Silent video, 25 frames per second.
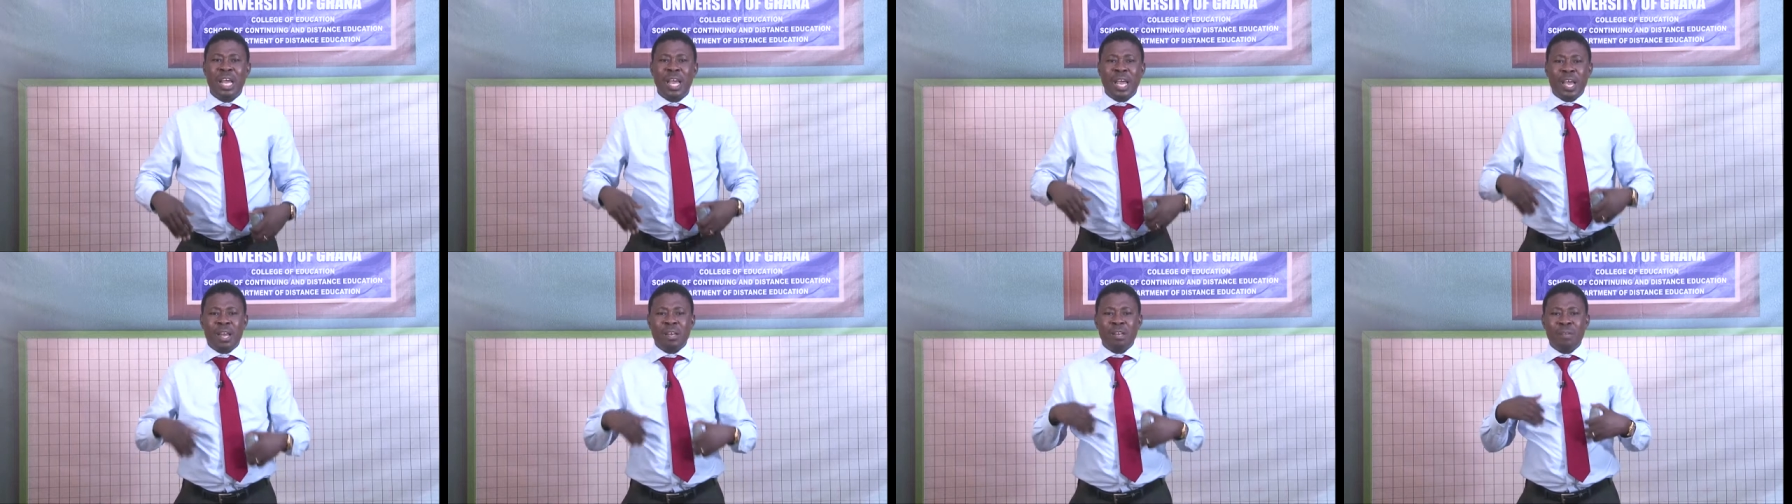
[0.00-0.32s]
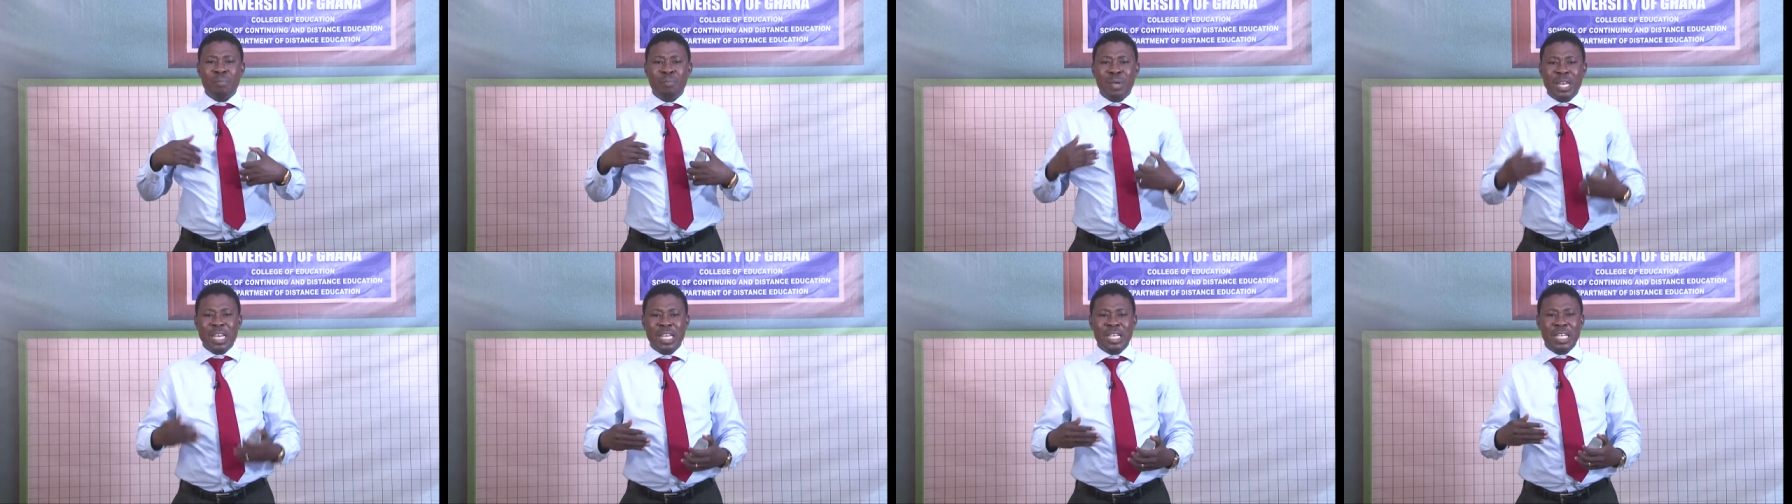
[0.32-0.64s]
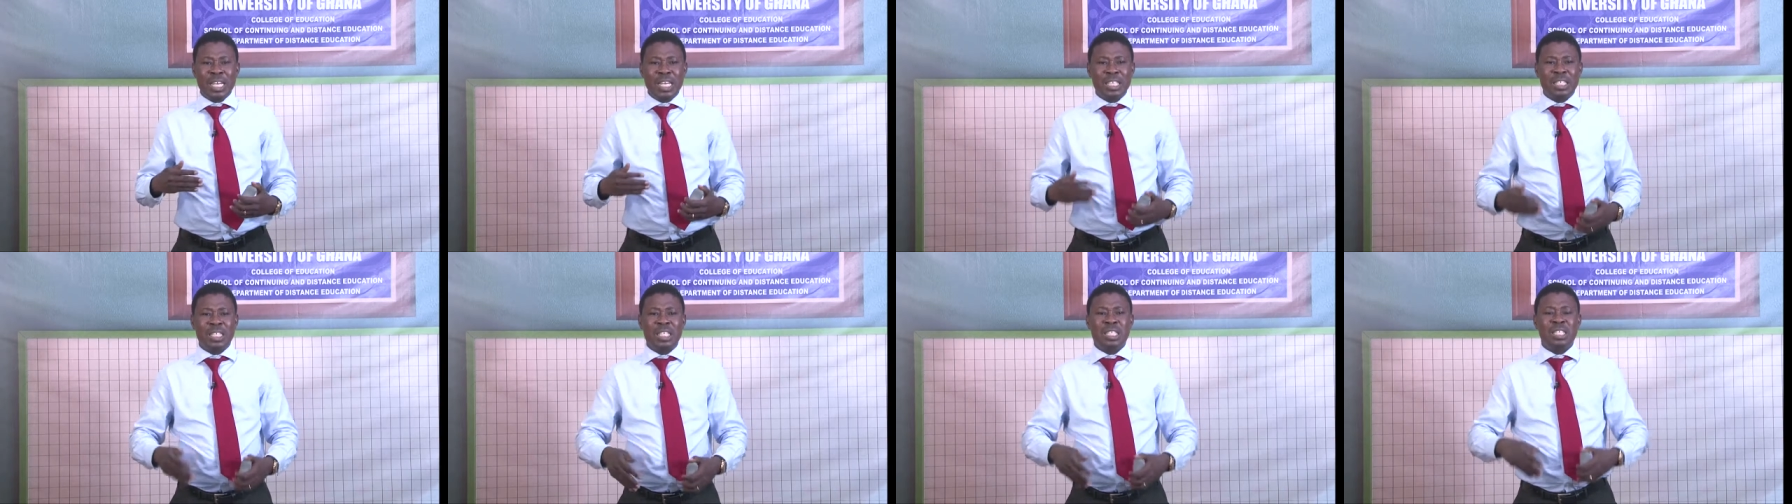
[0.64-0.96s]
and in many
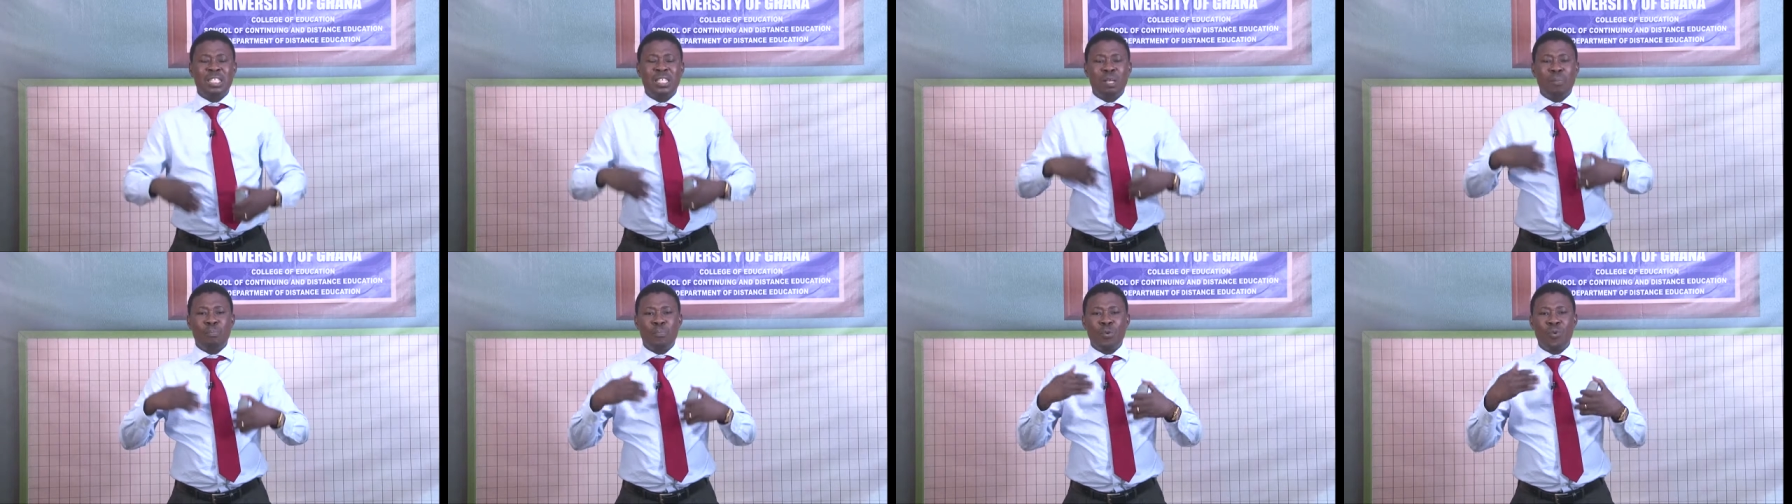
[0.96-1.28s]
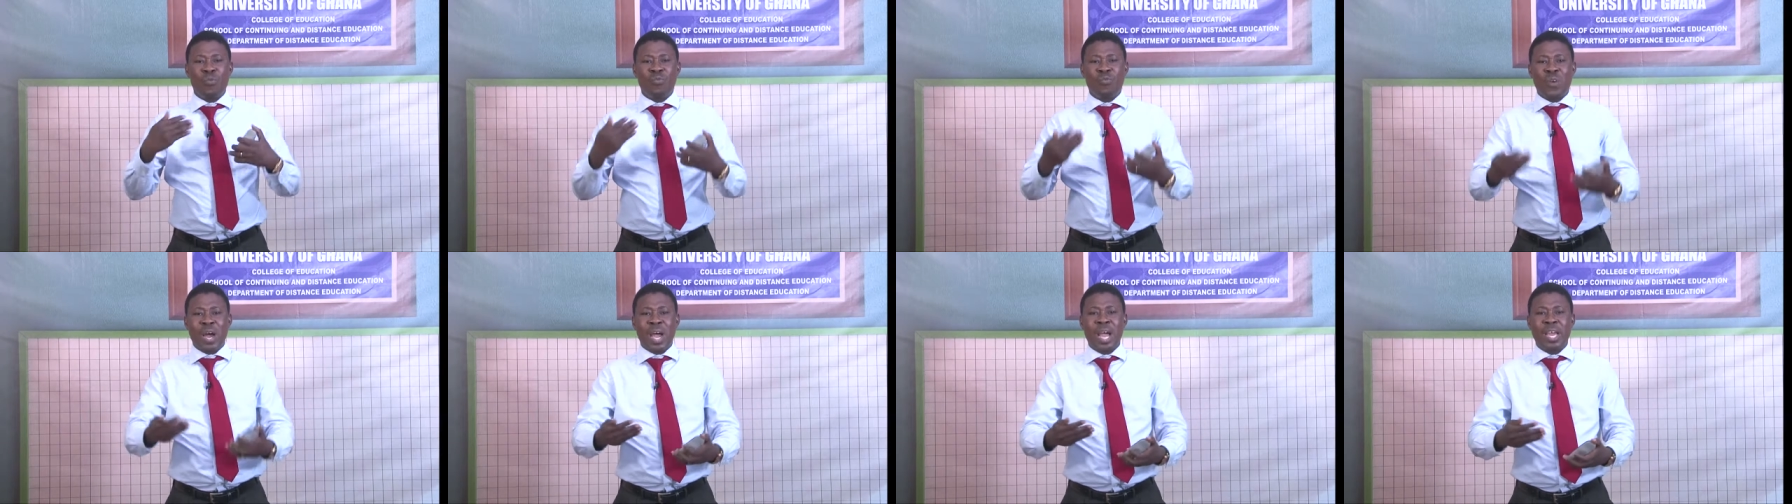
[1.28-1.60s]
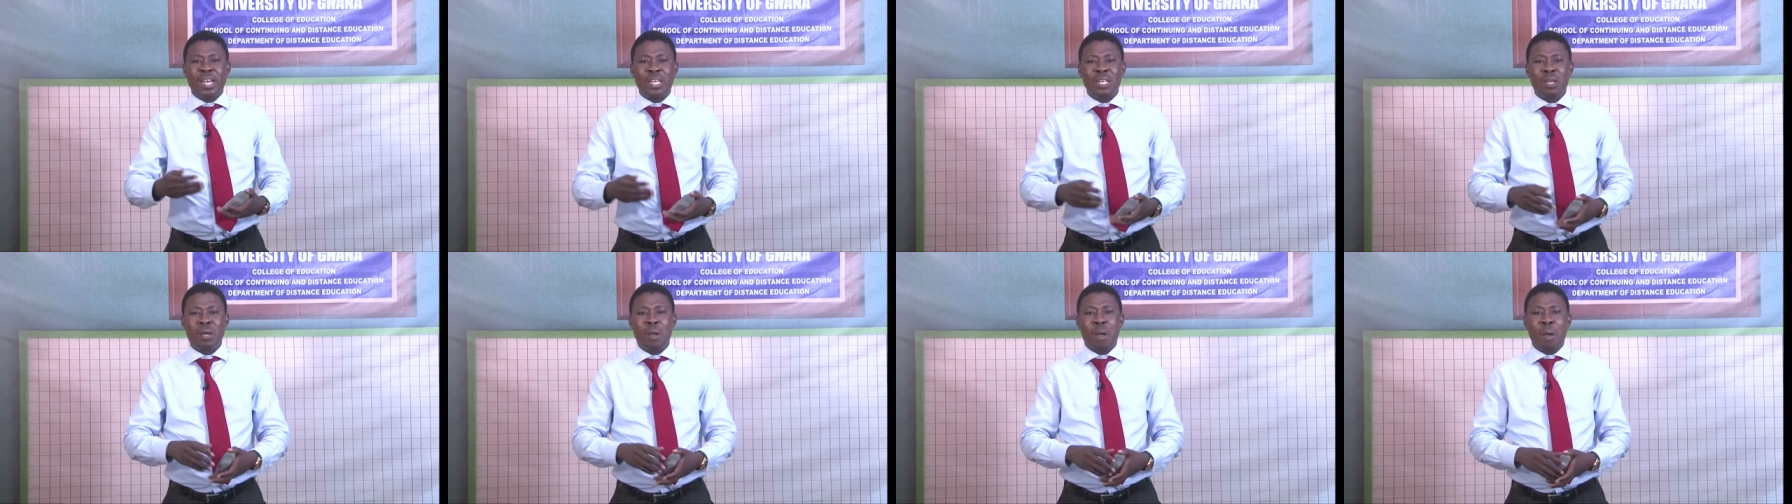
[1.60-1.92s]
cases, they
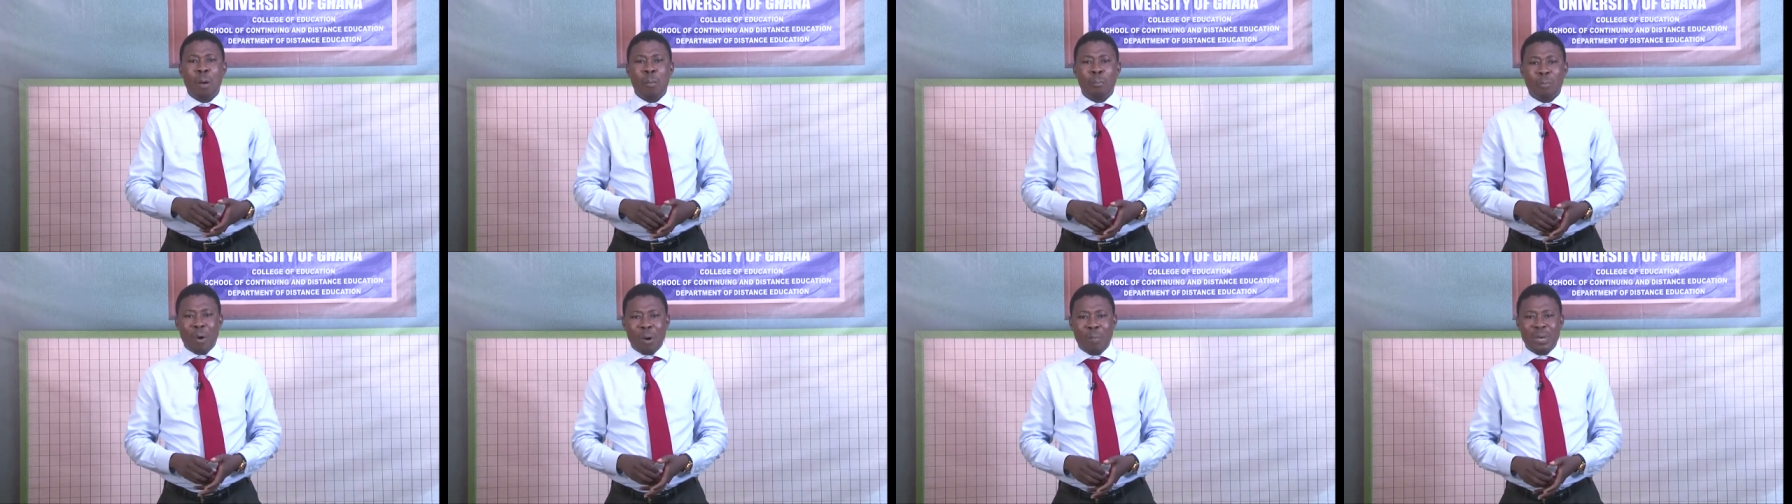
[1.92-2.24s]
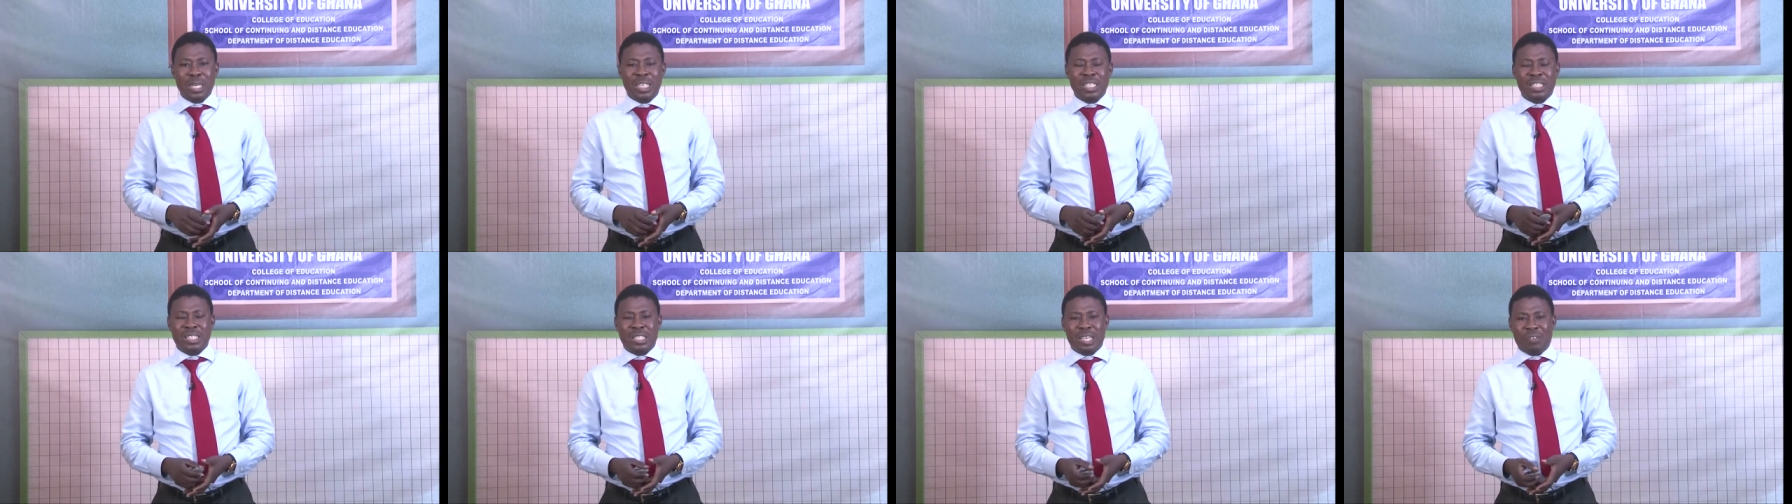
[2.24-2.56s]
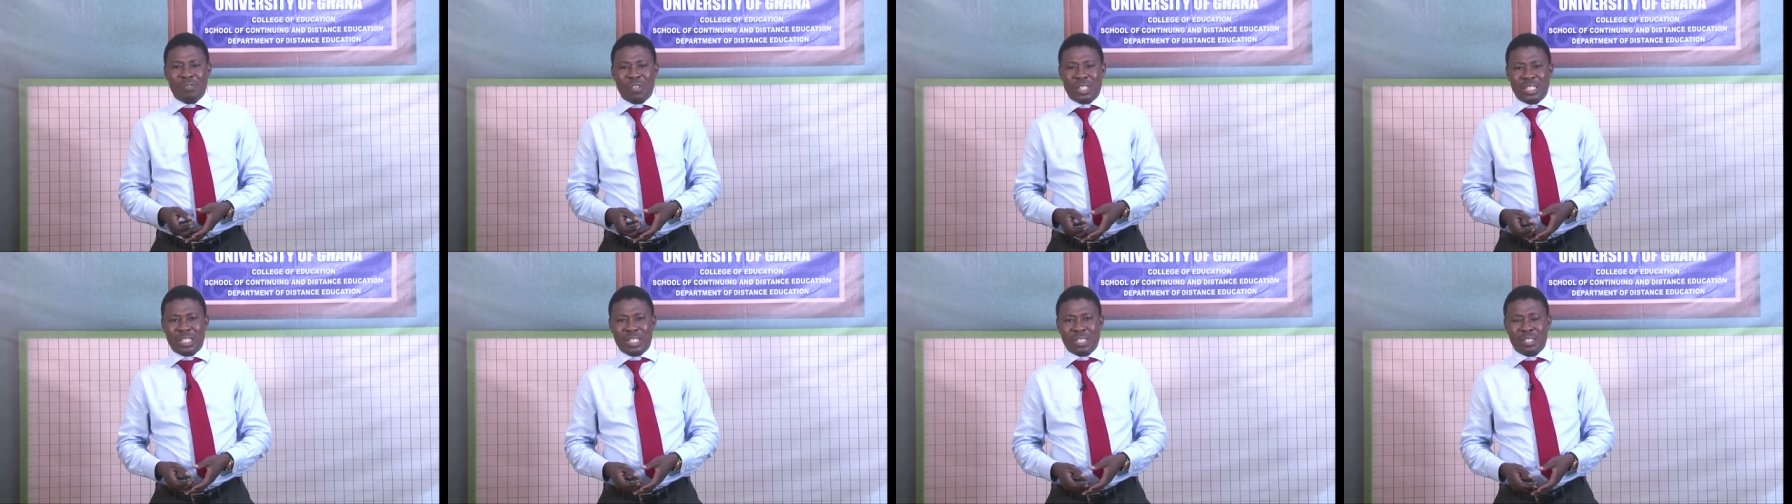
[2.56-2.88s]
provide public
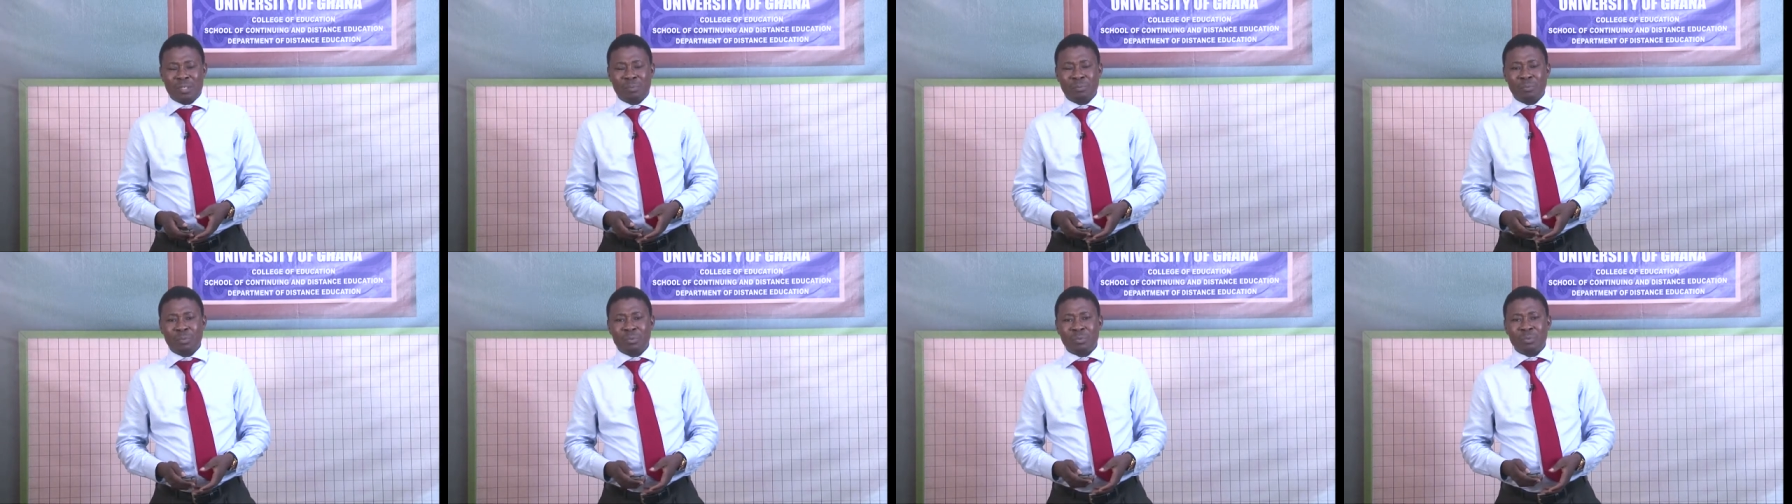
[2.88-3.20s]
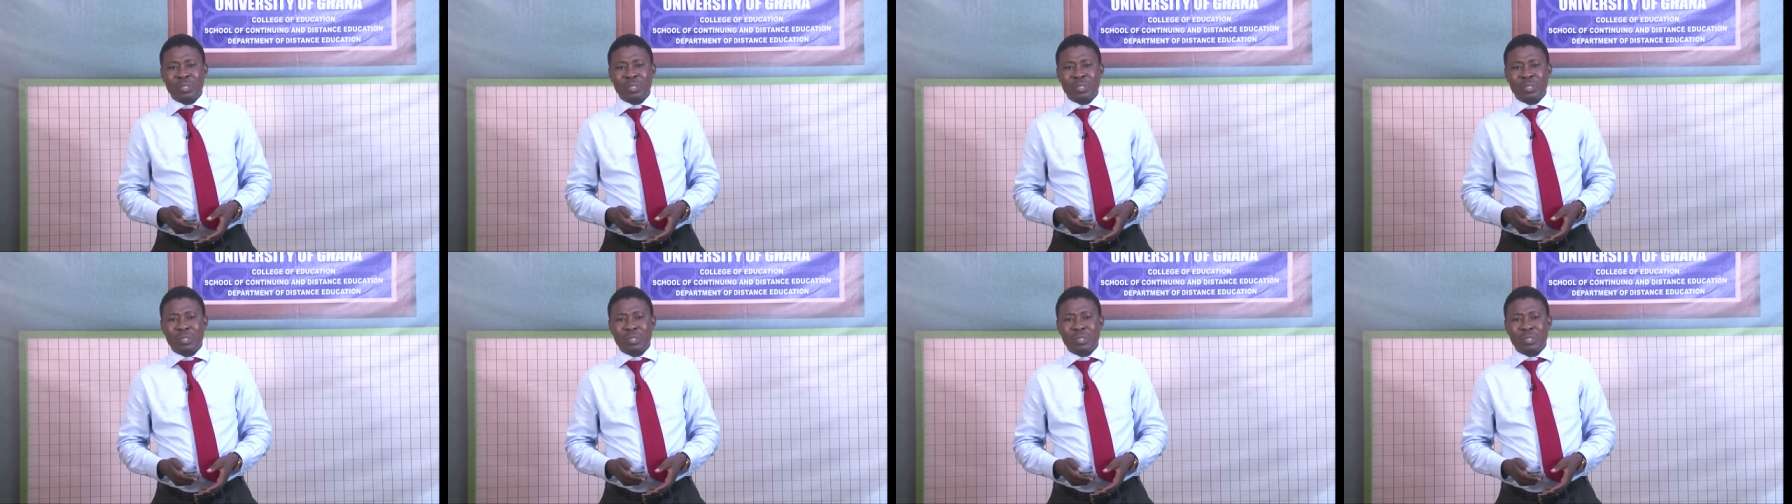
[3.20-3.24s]
services.